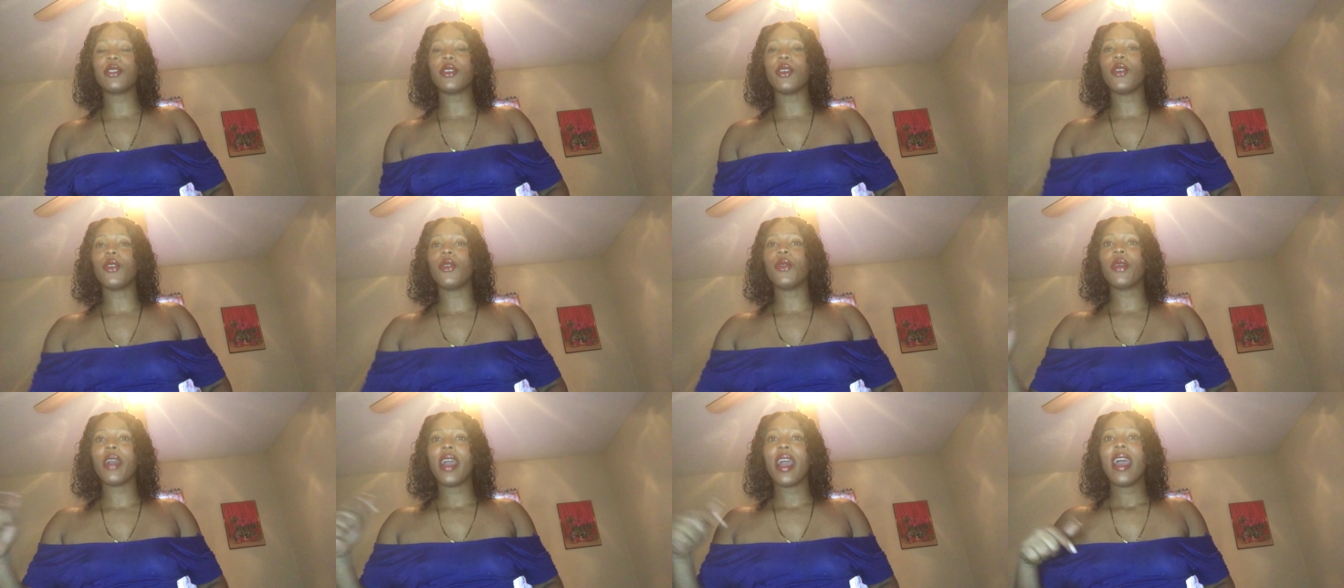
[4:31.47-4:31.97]

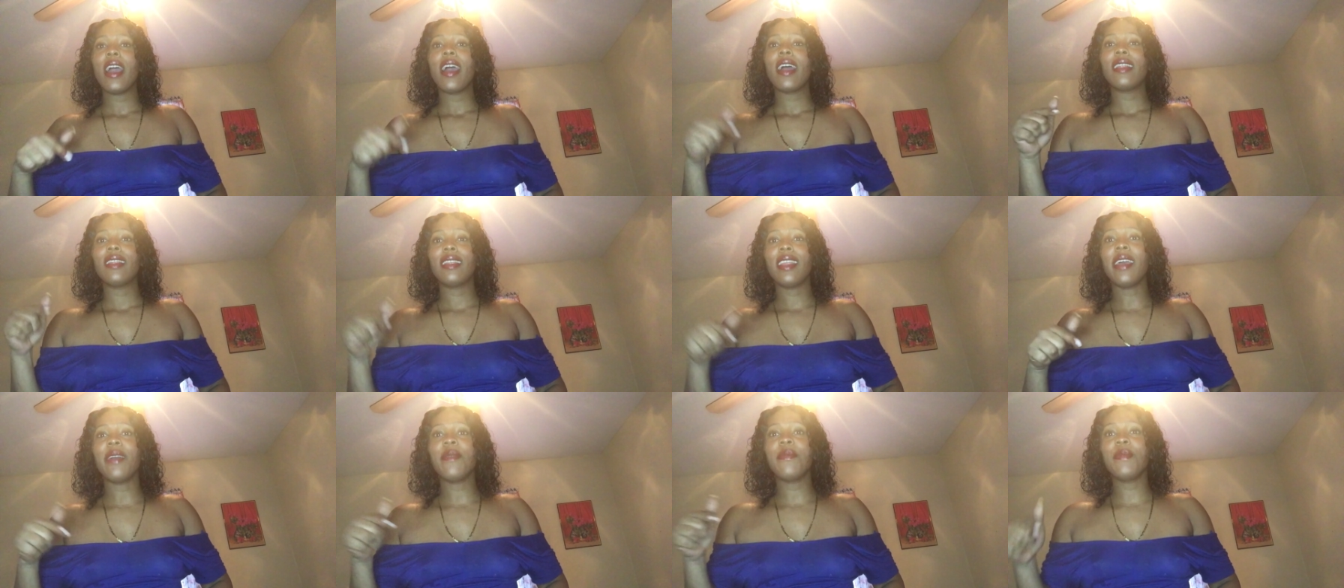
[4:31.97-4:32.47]
So
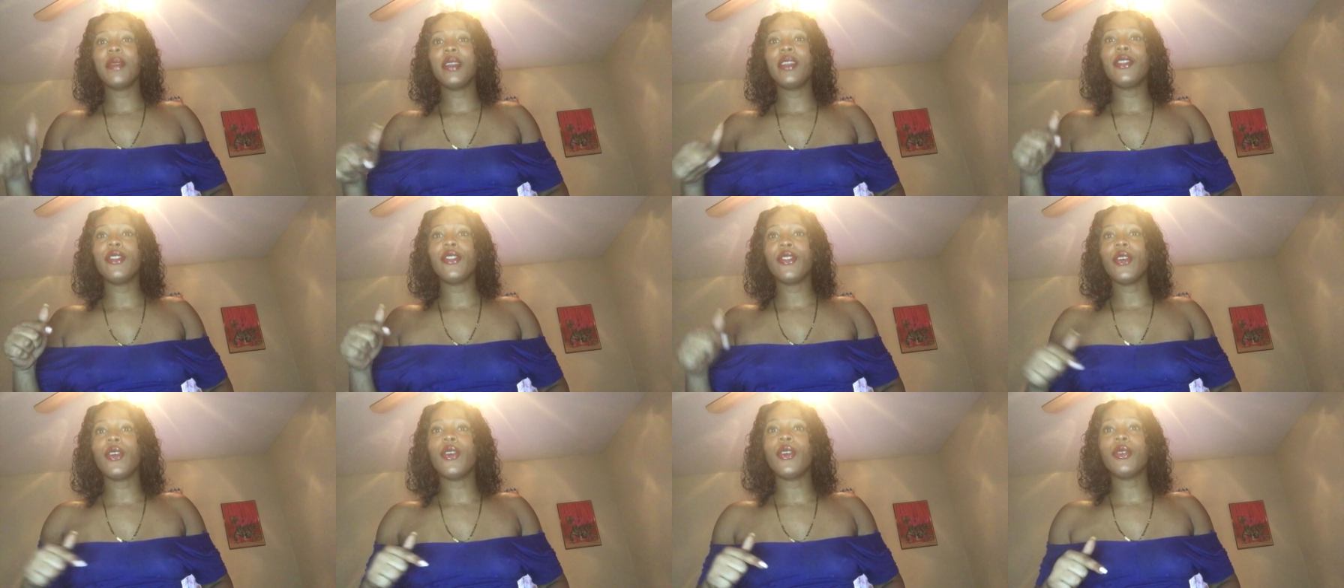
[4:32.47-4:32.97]
let
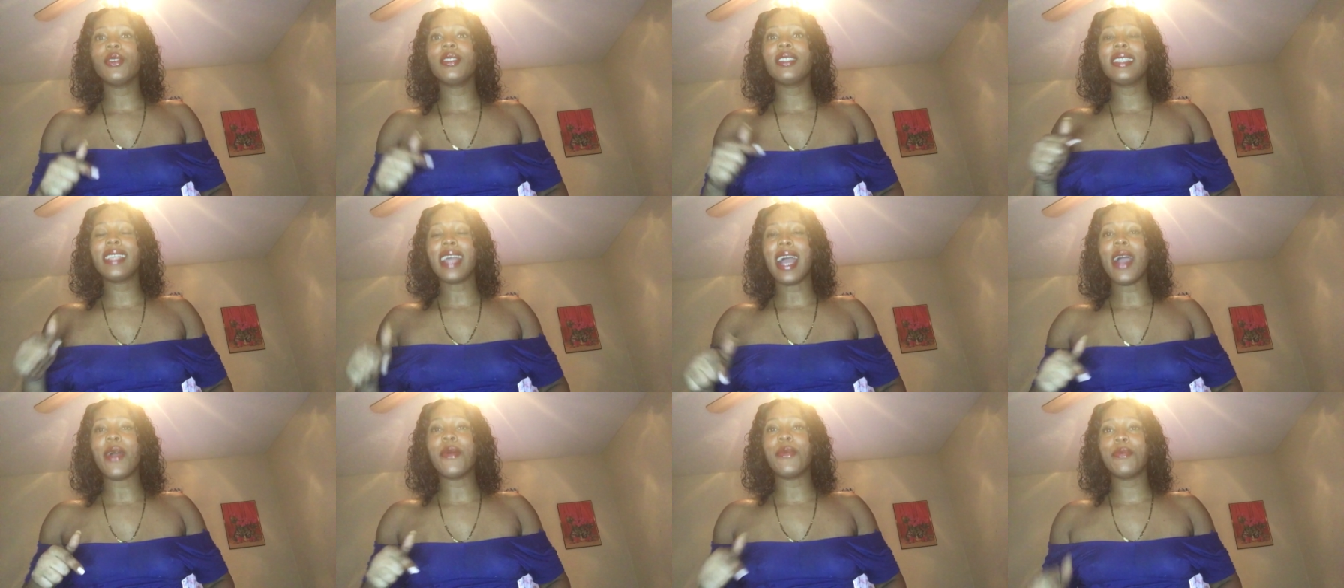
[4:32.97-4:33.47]
me know
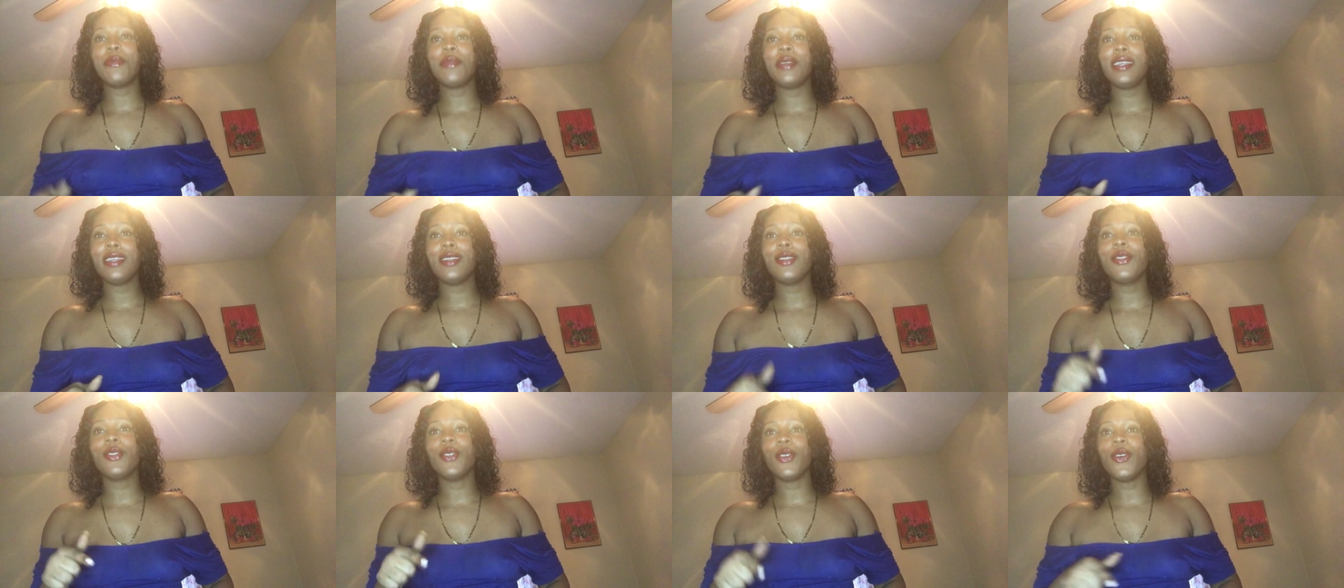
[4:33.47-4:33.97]
down
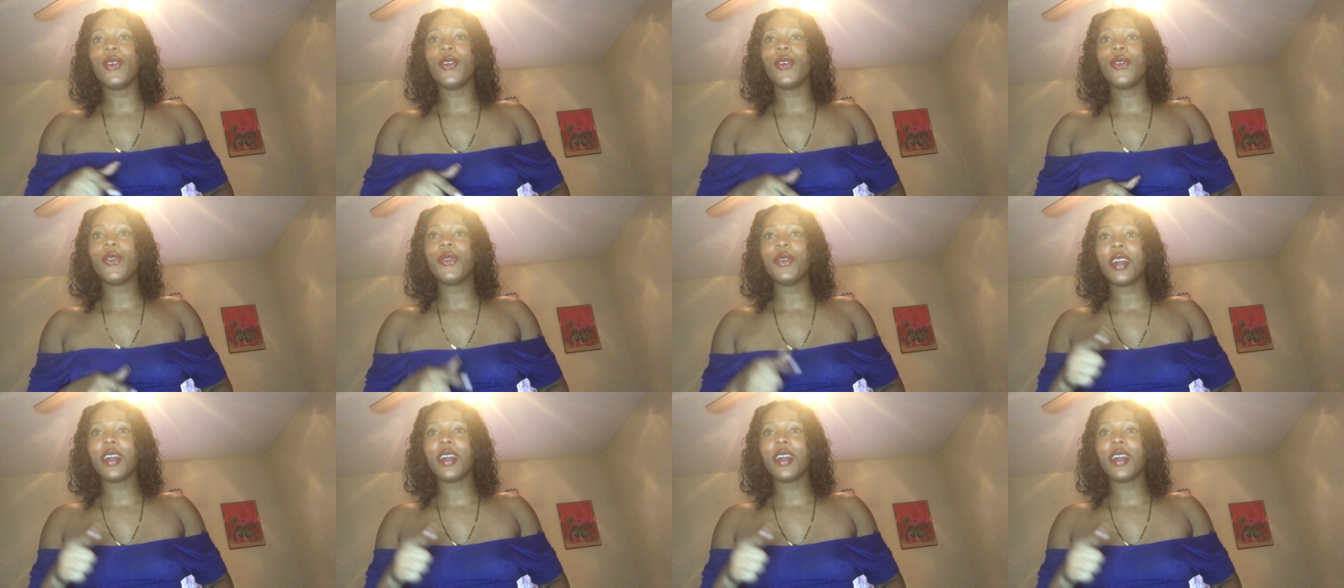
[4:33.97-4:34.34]
below.